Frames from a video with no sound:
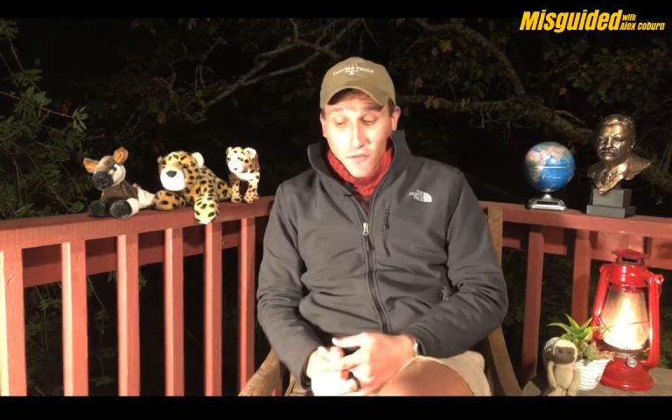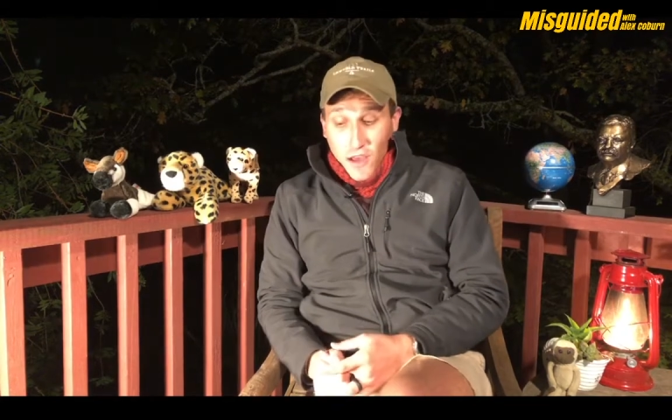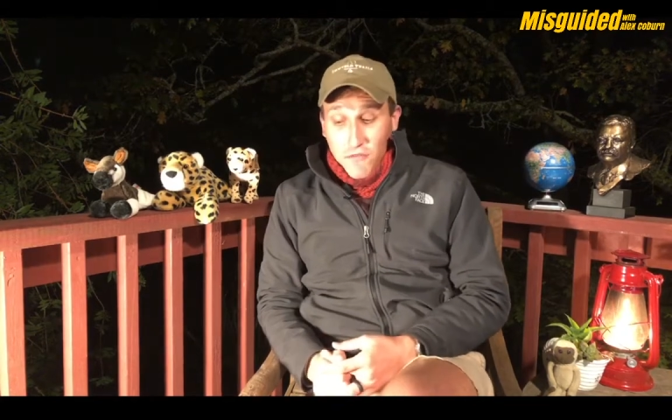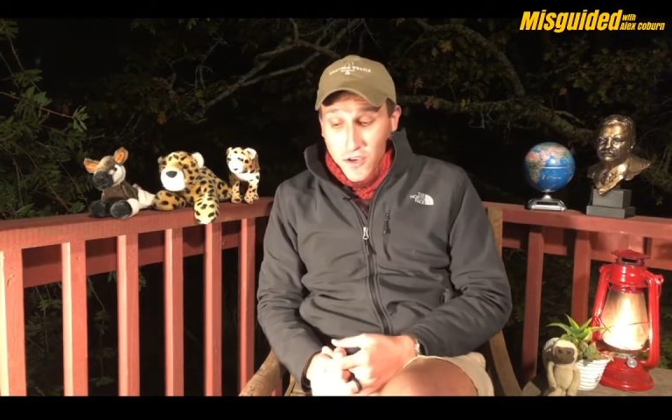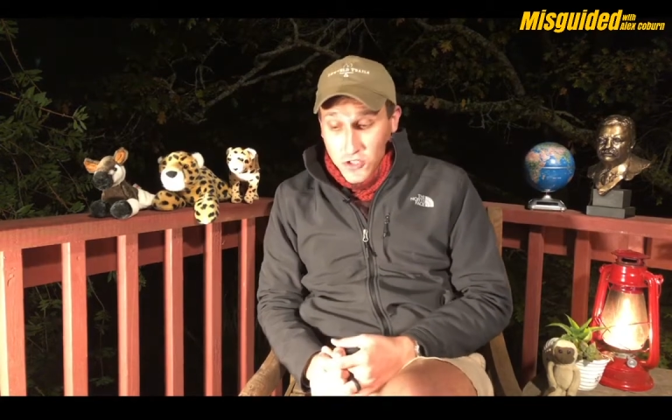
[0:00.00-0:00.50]

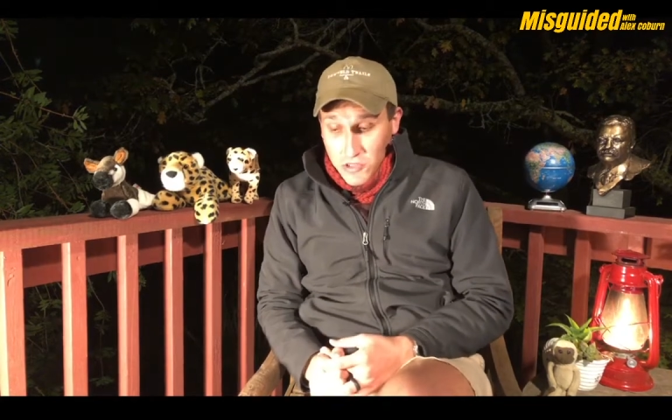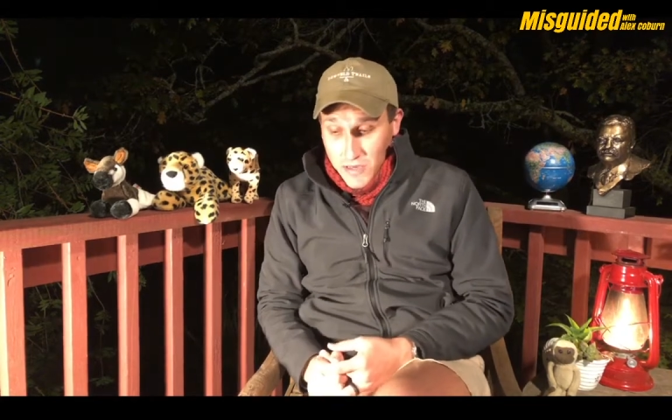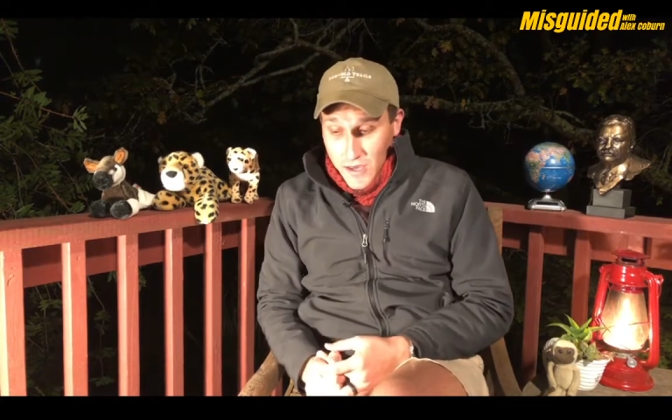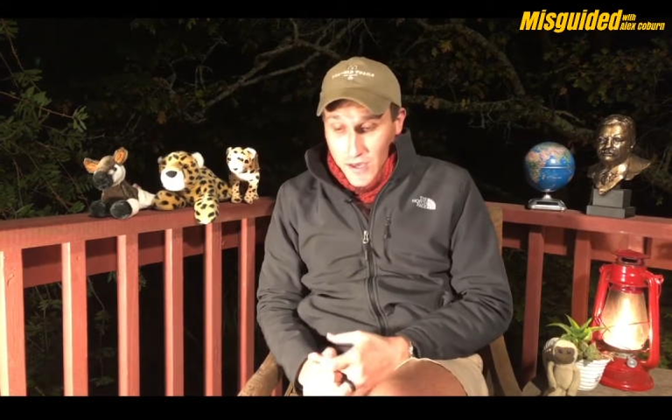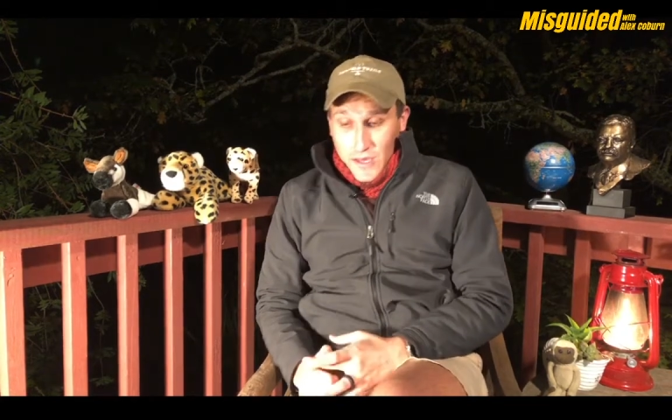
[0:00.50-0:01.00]
I've
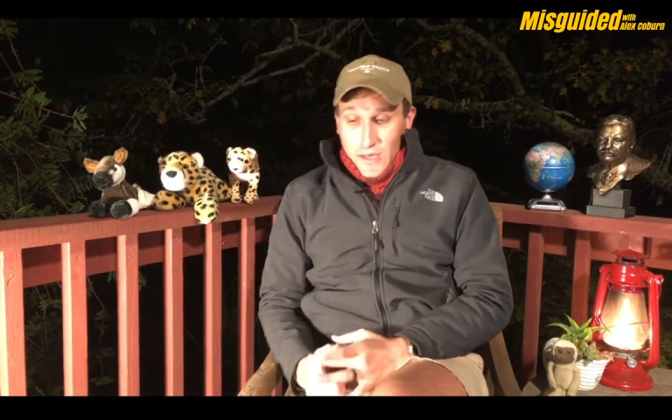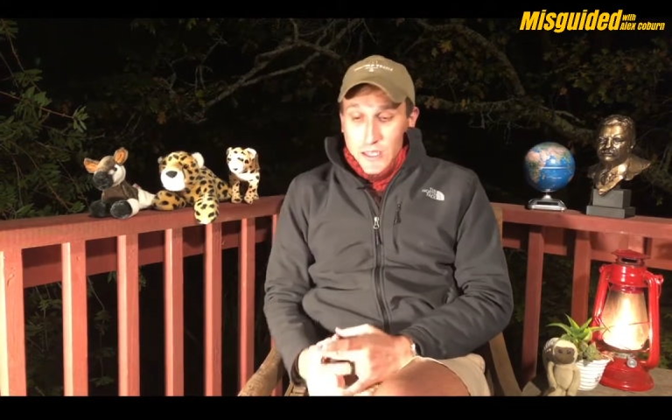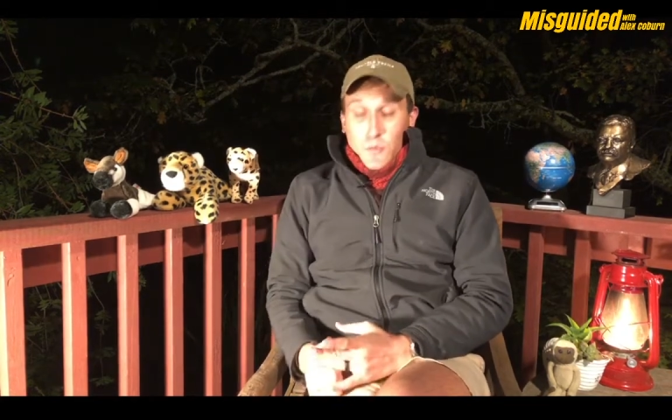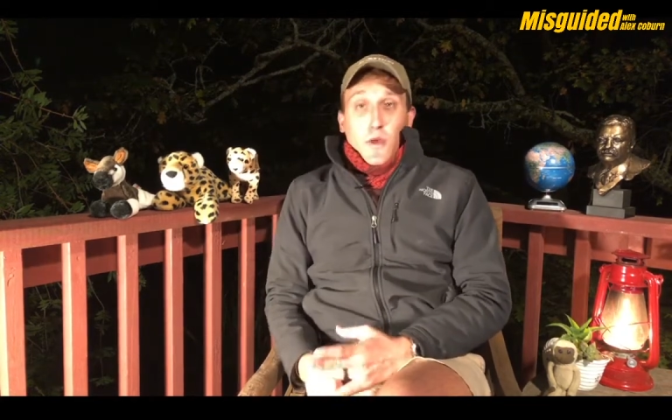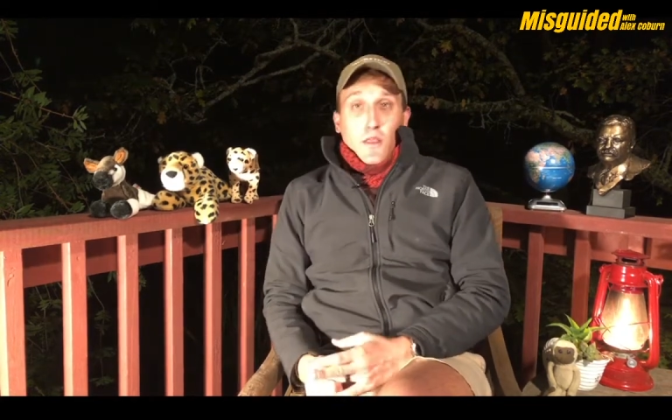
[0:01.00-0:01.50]
actually
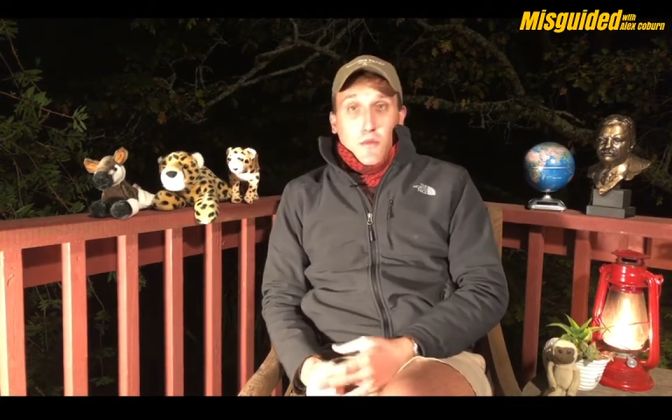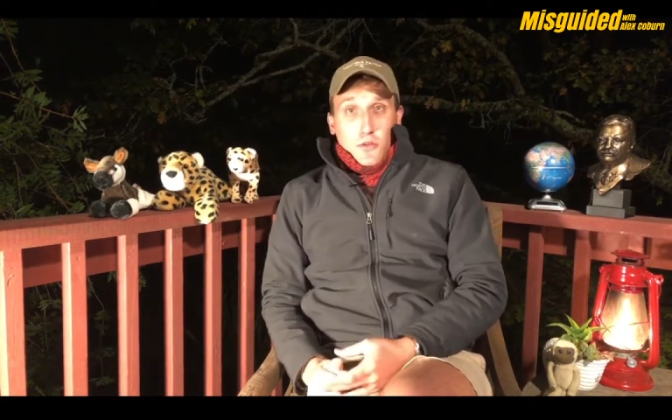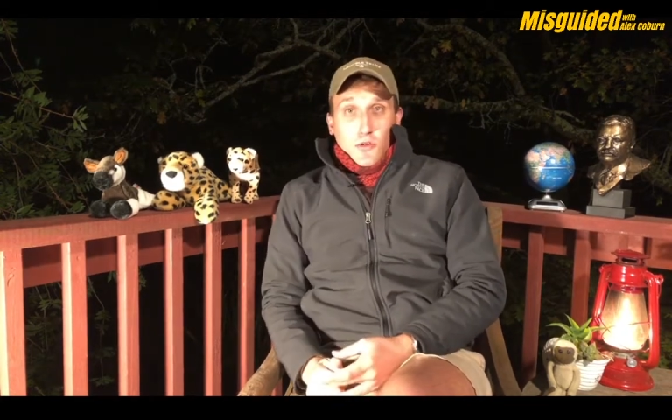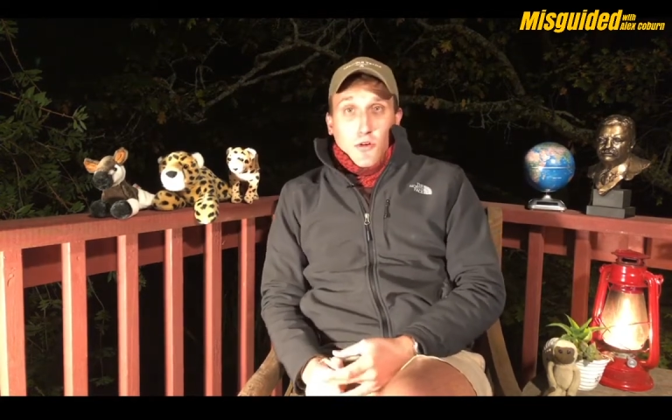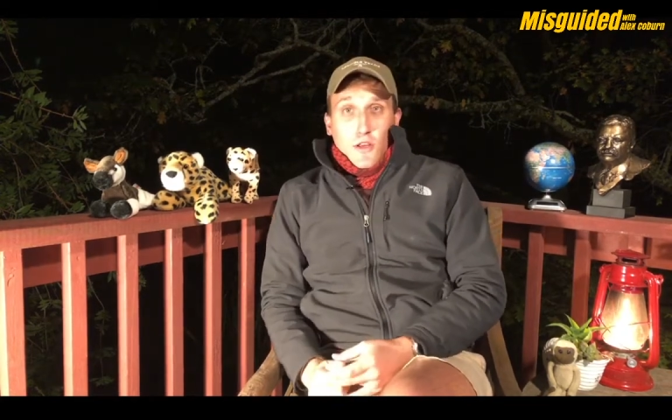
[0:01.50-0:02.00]
spent the
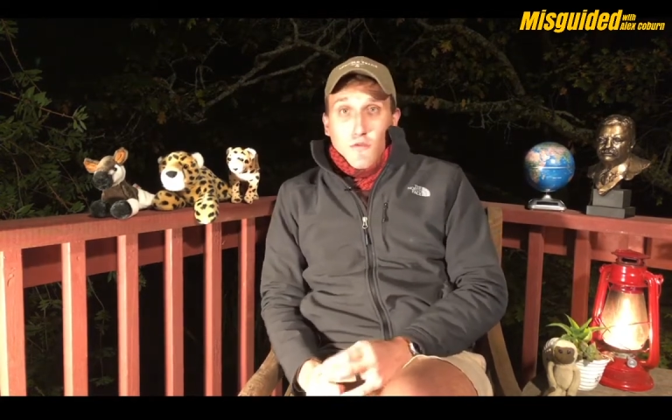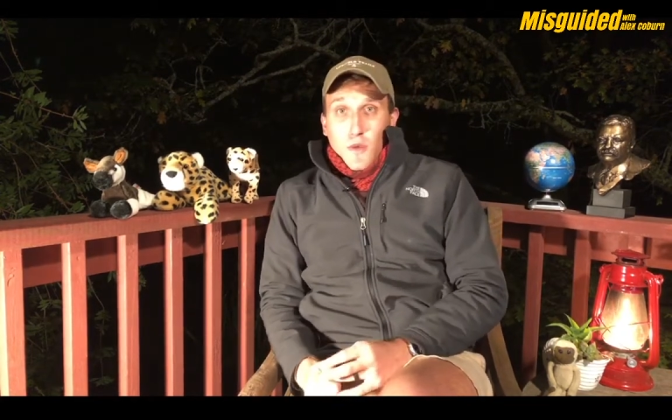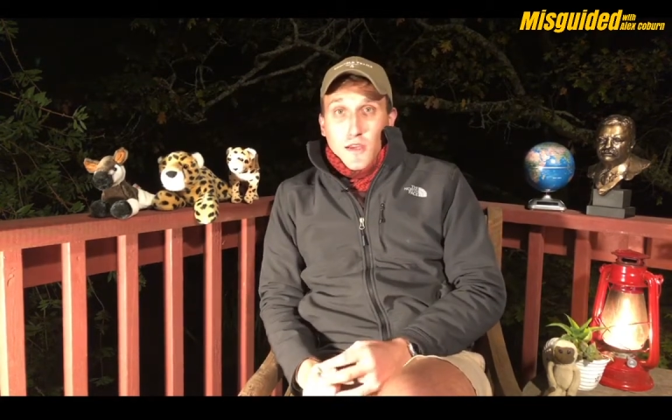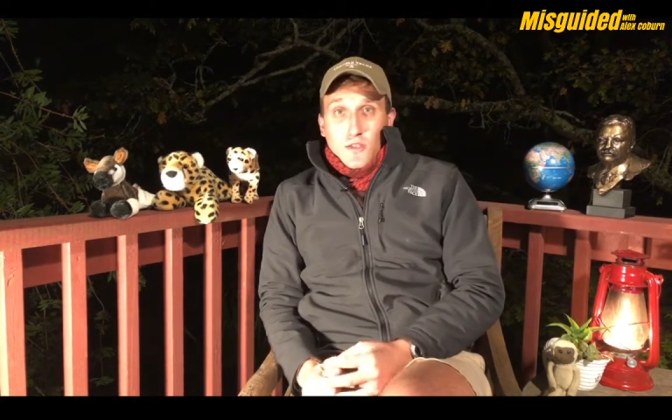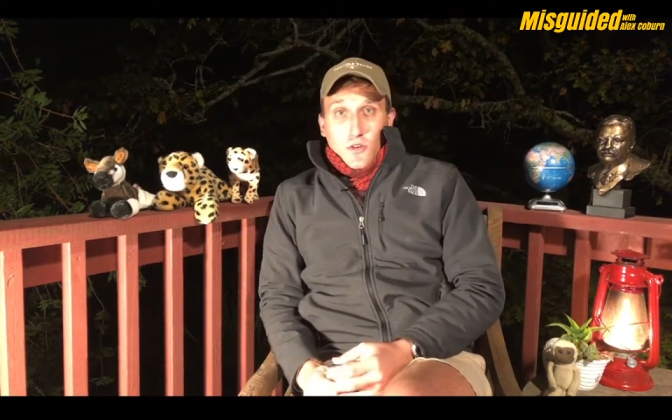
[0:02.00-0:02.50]
majority of my
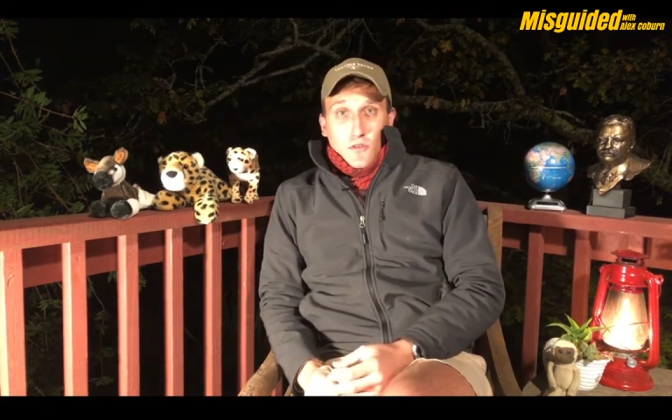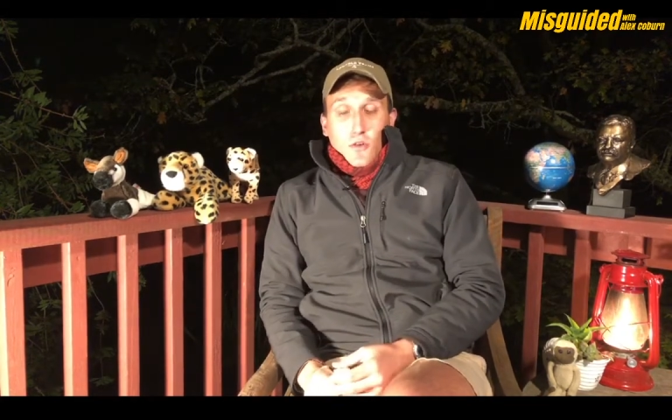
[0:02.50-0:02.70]
adult